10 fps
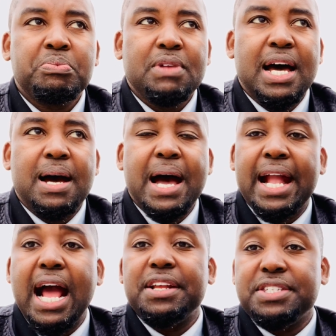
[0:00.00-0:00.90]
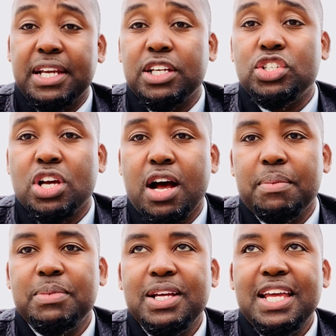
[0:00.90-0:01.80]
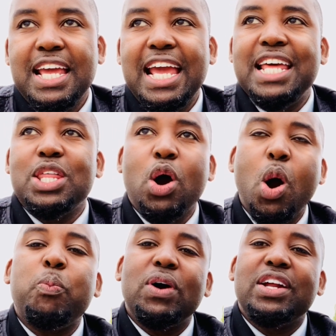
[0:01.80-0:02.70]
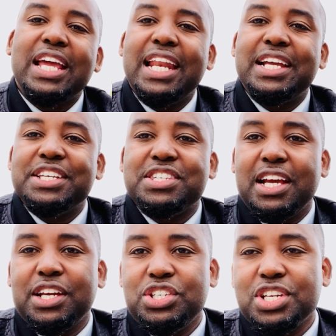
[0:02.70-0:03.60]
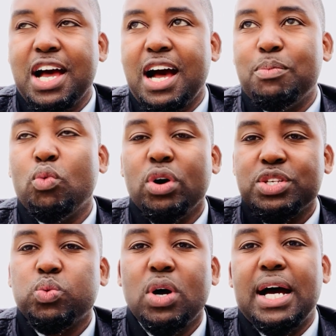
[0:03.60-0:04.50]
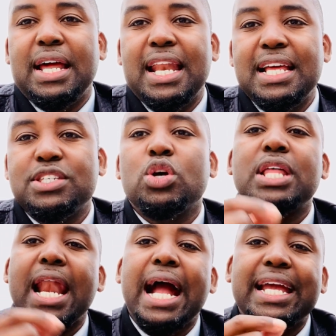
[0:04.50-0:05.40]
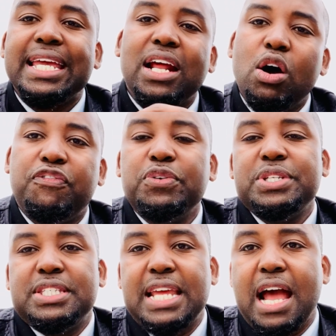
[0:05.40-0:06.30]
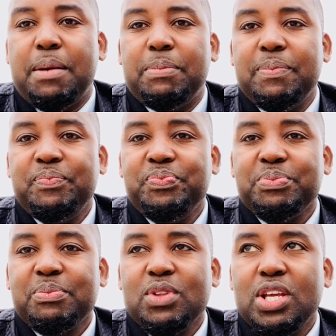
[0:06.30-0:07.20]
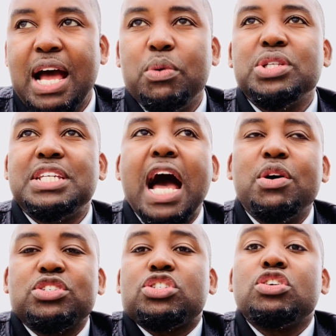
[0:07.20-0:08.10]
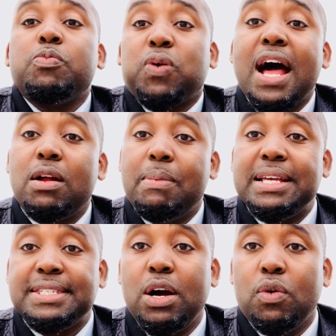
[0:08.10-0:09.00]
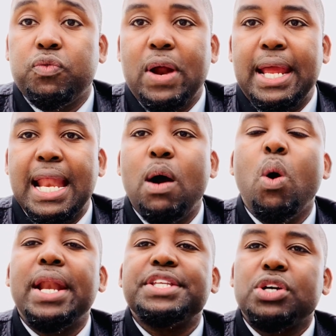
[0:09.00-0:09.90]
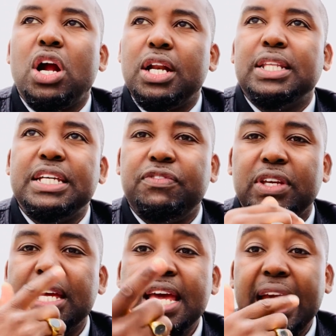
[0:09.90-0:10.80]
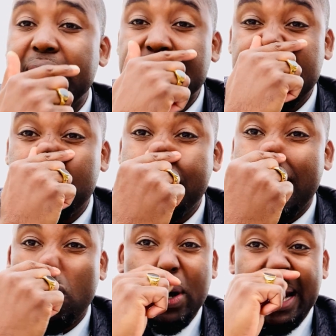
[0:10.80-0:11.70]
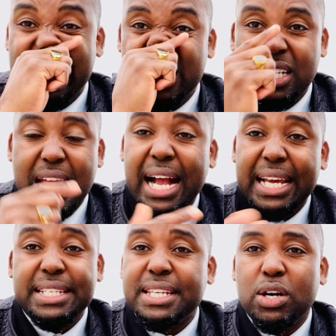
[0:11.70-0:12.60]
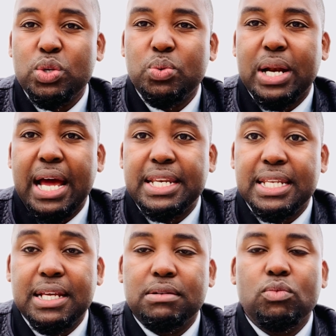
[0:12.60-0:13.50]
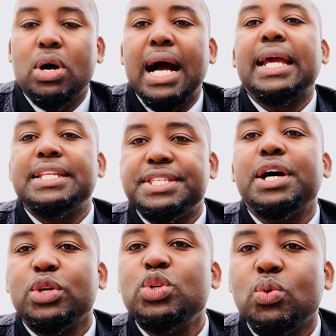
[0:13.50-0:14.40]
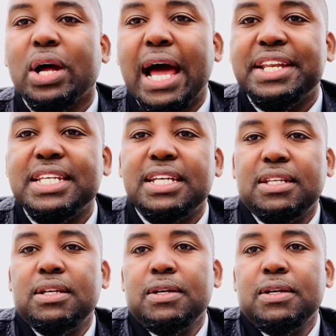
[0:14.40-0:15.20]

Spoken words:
I got a second job. And the whole point of getting a second job was what? So that I could get off food stamp. I was just too proud of myself, right? I wanted to earn a living, and it didn't matter what I did. I can tell you what I did. Well, I can tell you what I did.